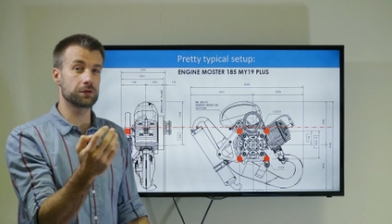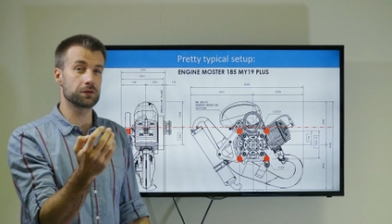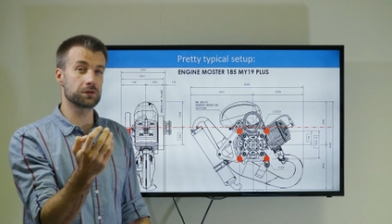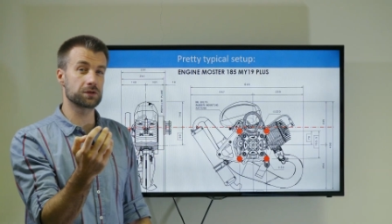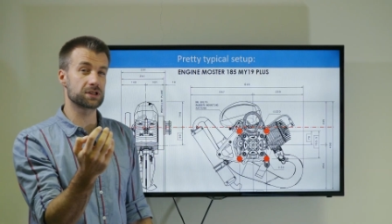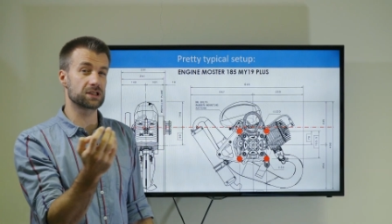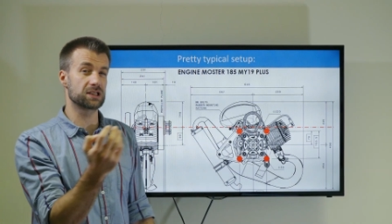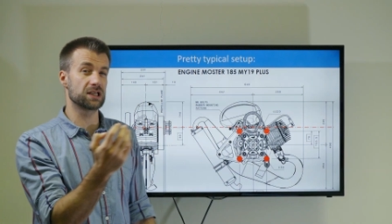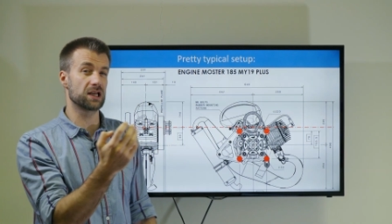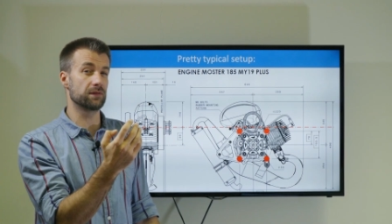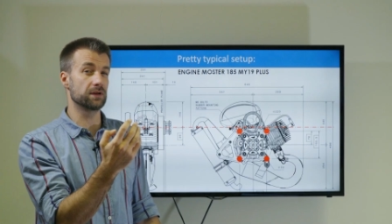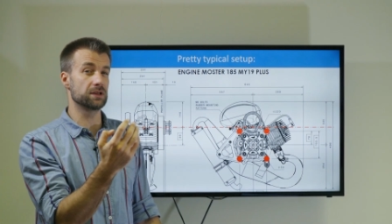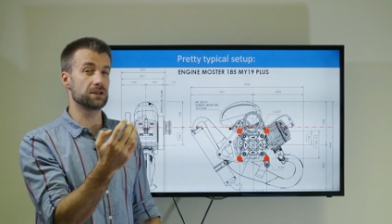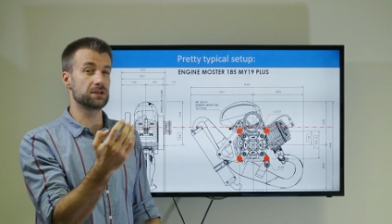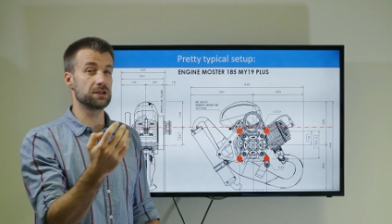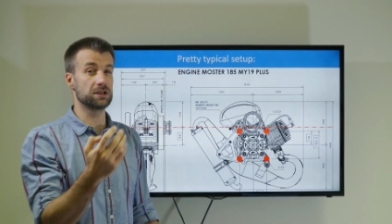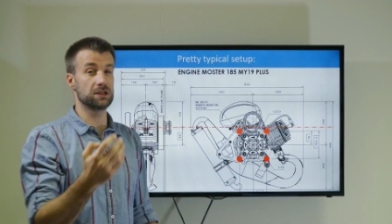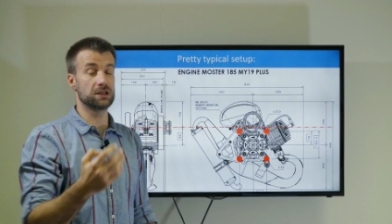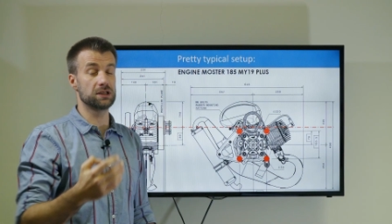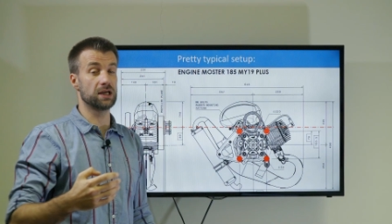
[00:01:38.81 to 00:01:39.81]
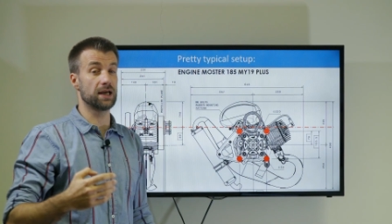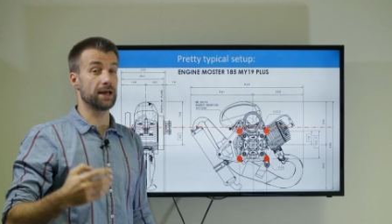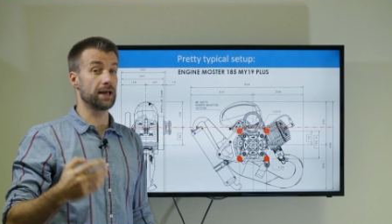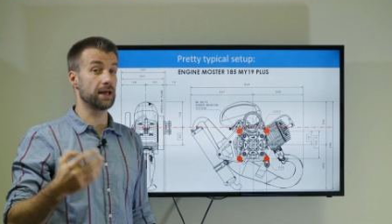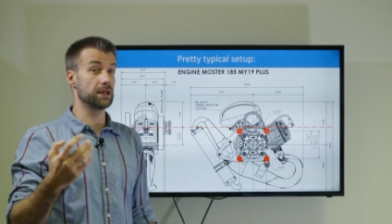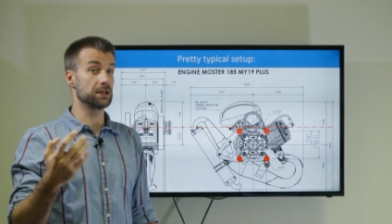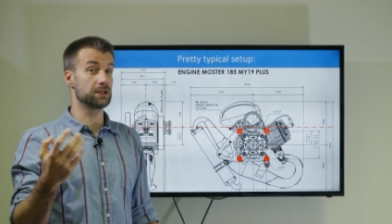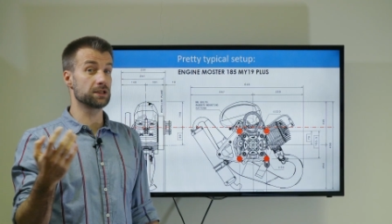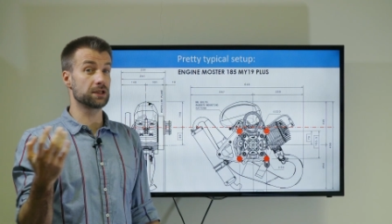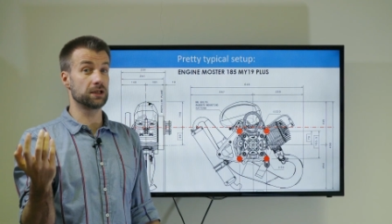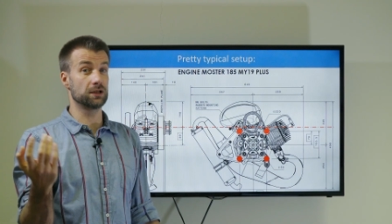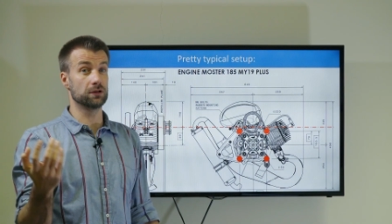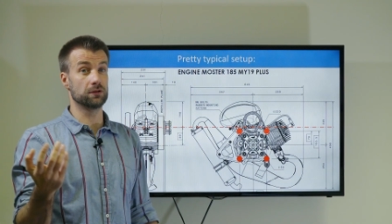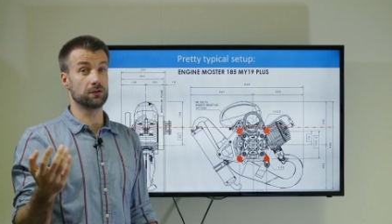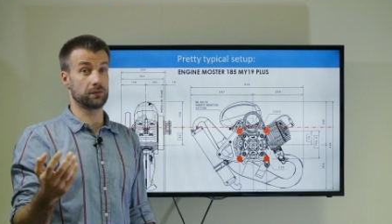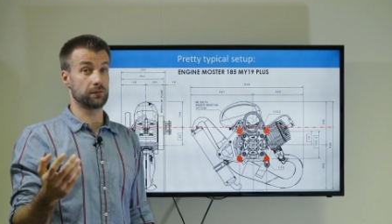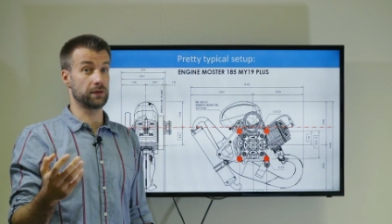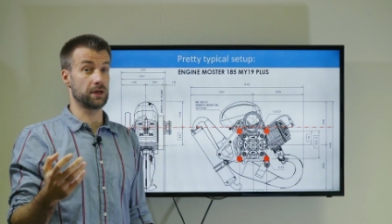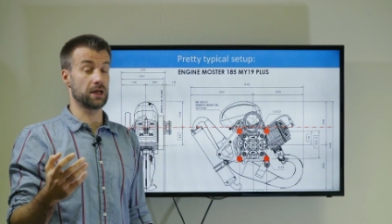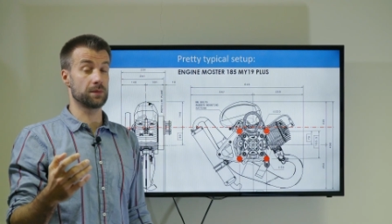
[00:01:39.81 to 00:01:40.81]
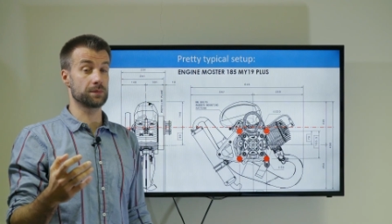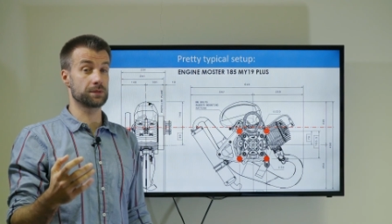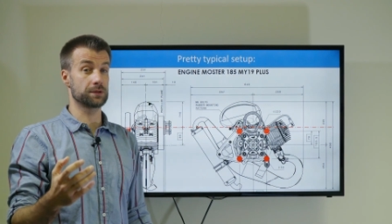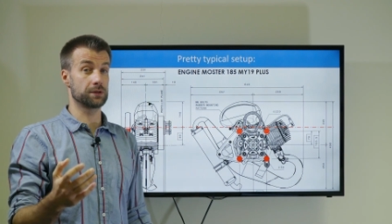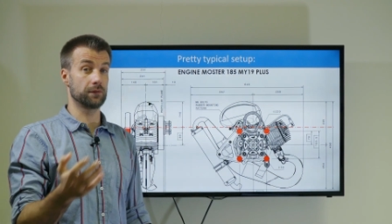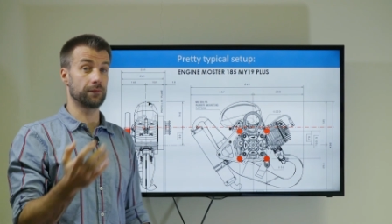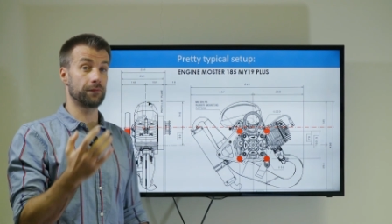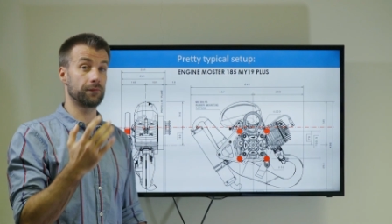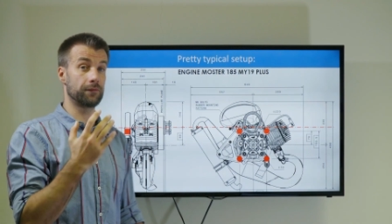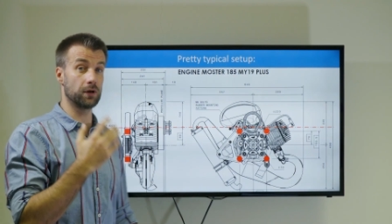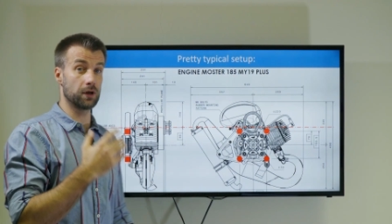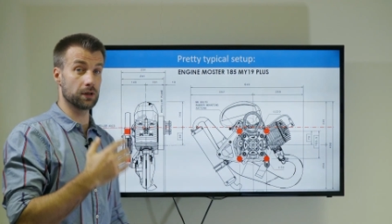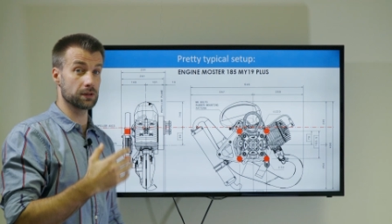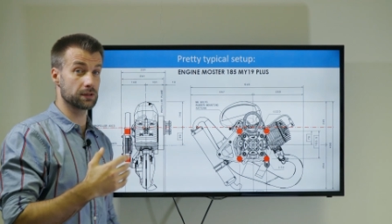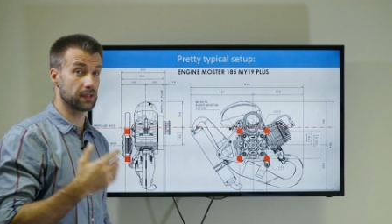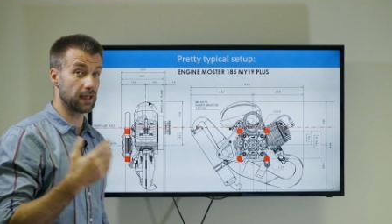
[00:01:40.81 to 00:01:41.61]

to 78 kilograms of thrust.